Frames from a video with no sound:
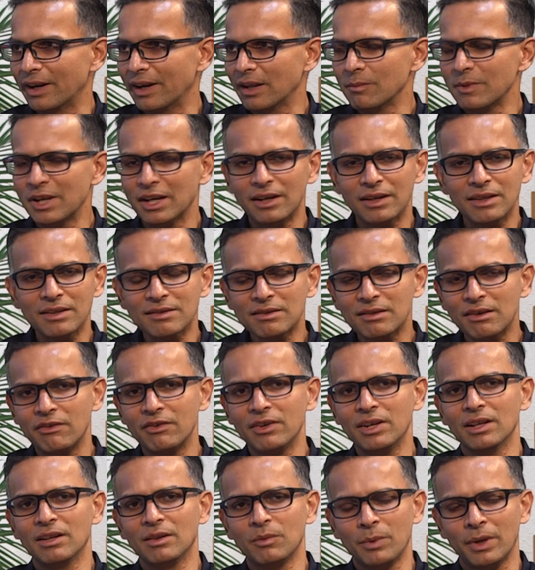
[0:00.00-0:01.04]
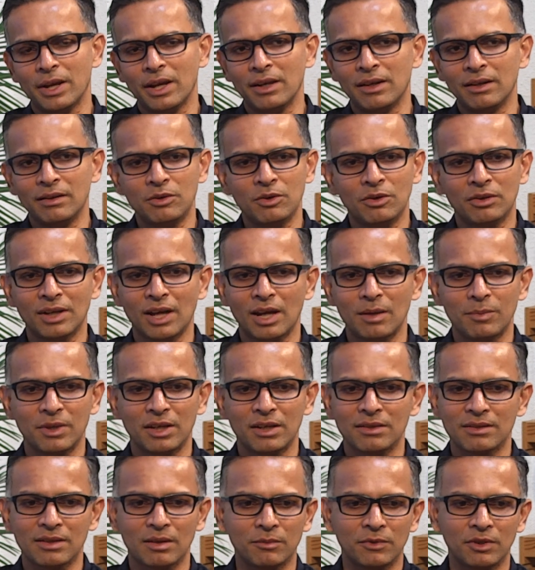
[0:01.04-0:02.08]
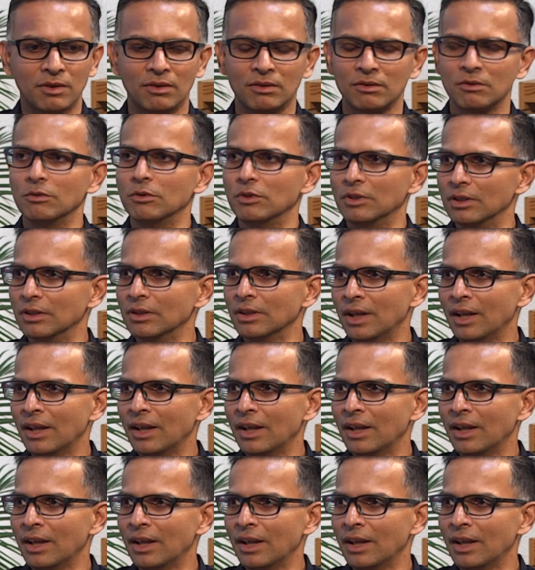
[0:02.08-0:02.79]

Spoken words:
I mean, it is surreal when you're typing something on Google,